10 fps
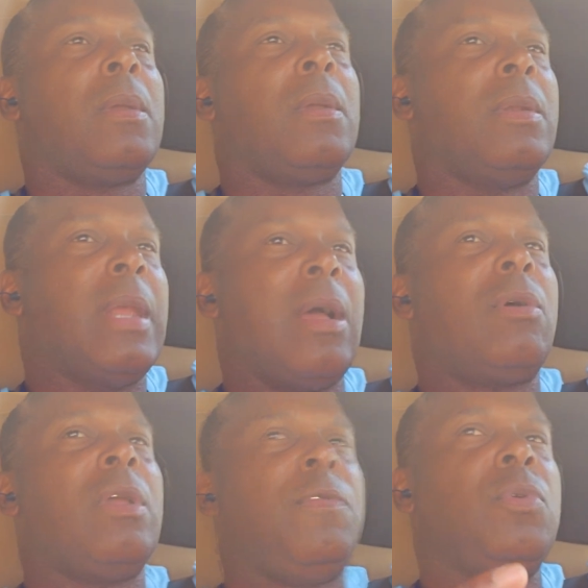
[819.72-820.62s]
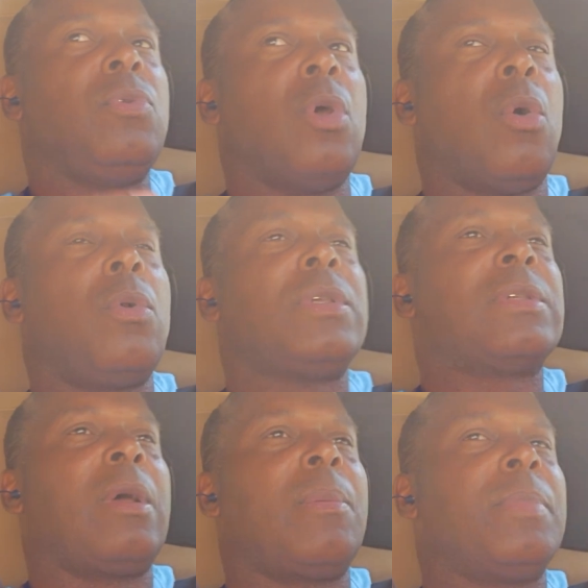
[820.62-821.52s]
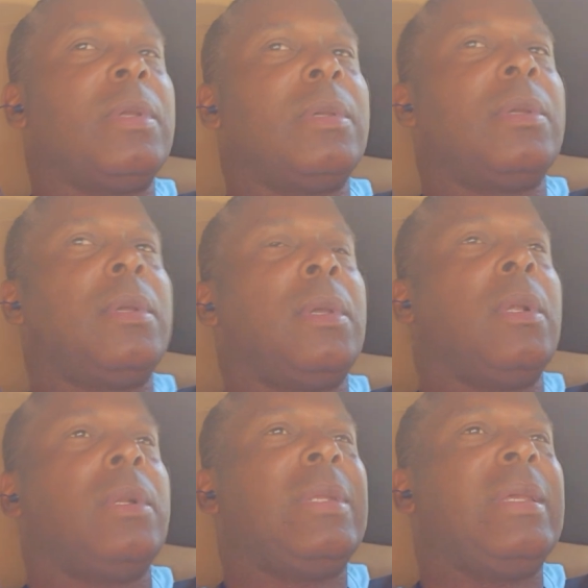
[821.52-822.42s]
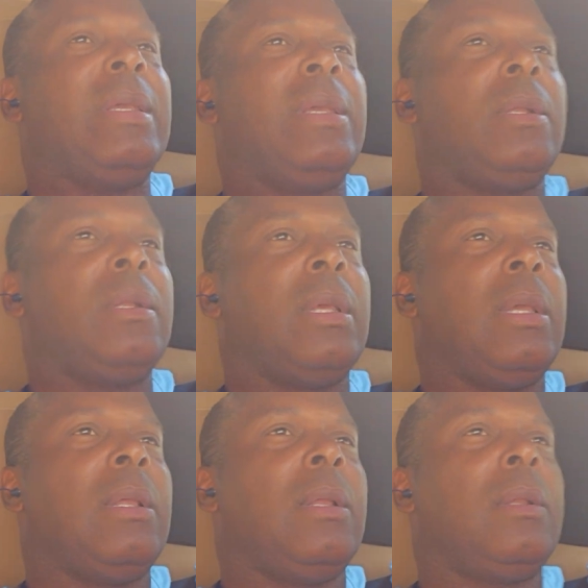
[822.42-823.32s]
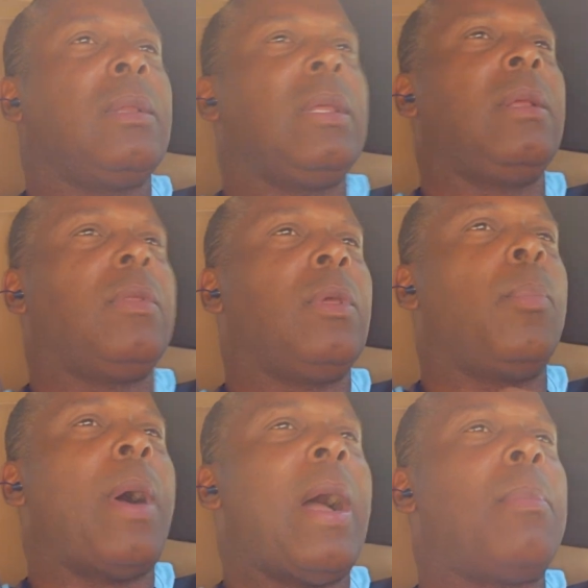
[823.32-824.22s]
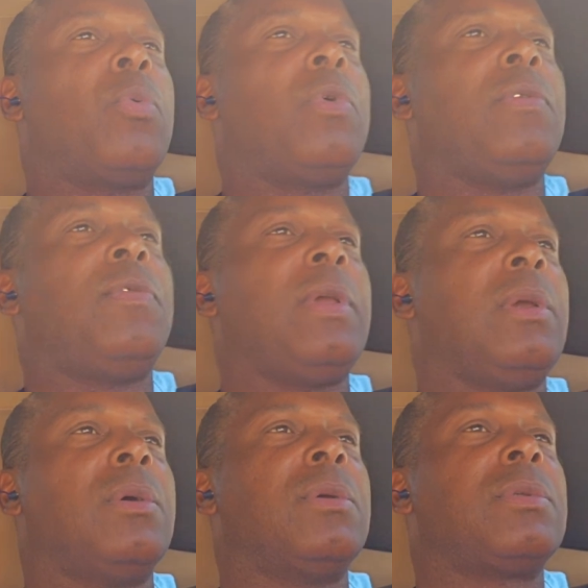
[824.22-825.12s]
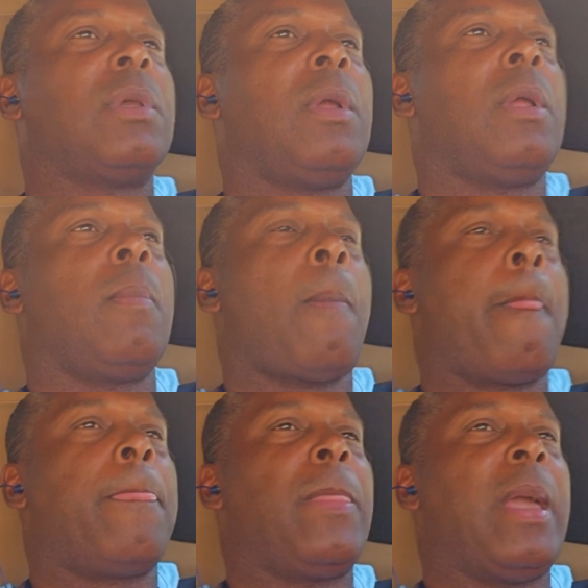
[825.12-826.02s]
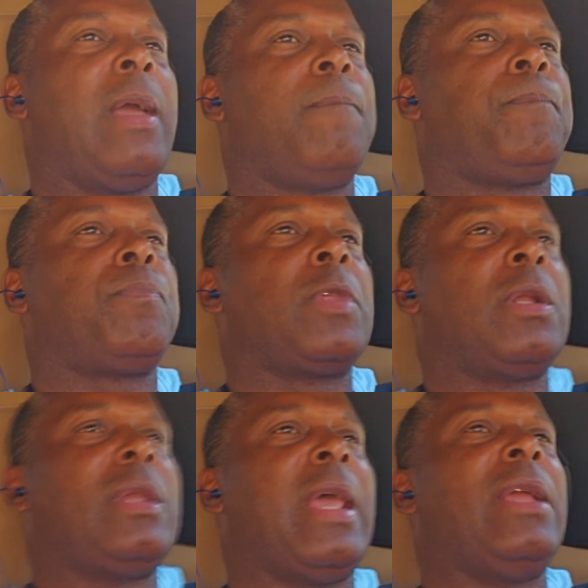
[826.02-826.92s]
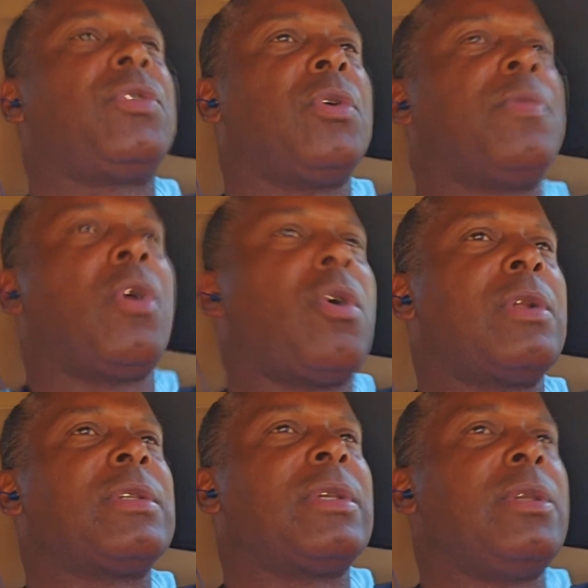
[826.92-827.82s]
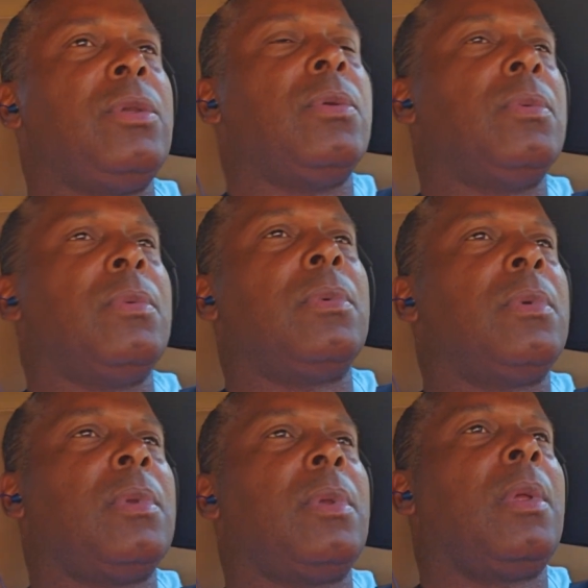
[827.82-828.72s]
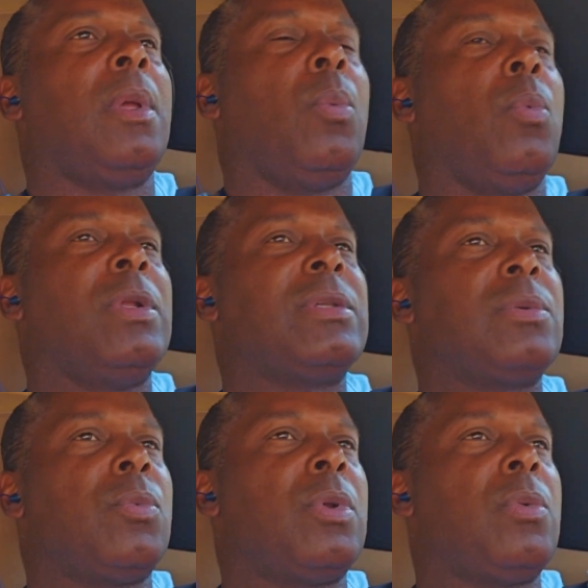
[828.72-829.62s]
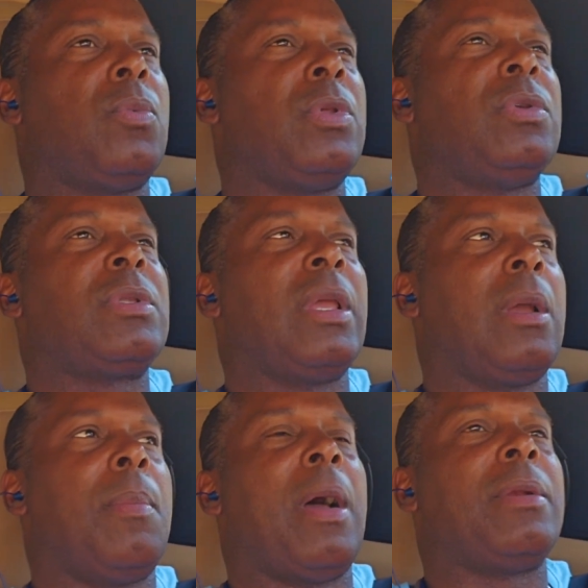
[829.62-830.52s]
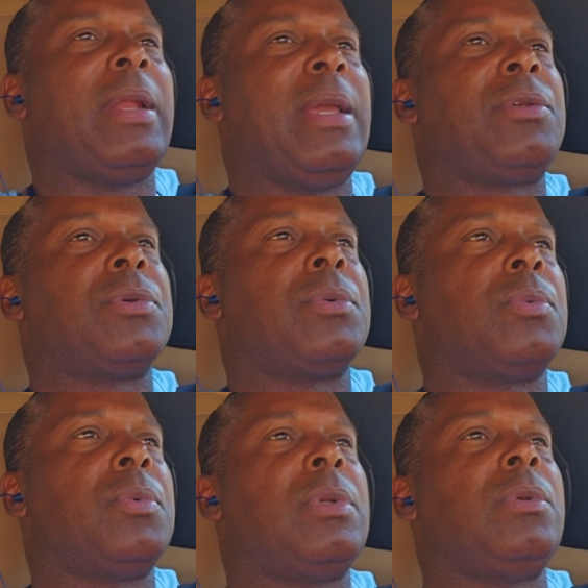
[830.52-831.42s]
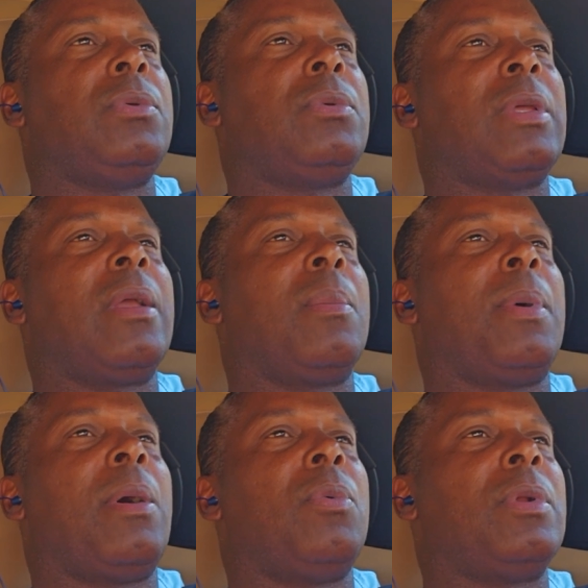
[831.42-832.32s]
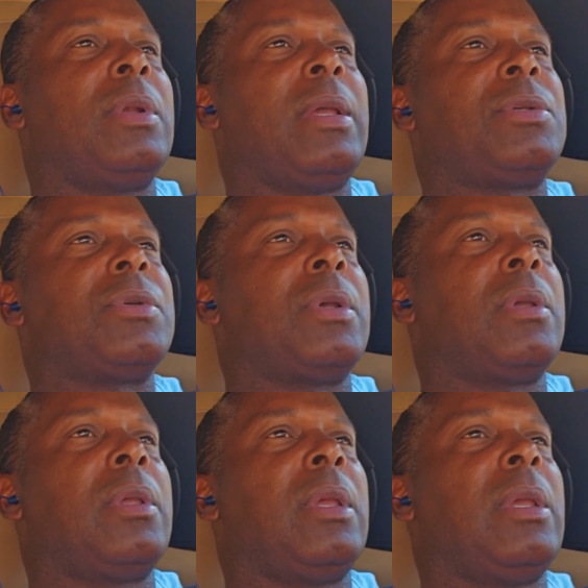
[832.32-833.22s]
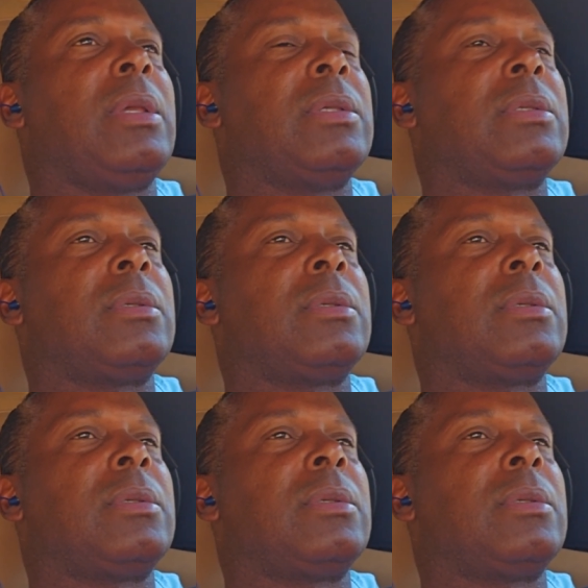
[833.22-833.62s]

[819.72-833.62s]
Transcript: Now, if you notice something, the Bible reveals that the nature of God is in you. When you think about nature, what do you think about what nature is?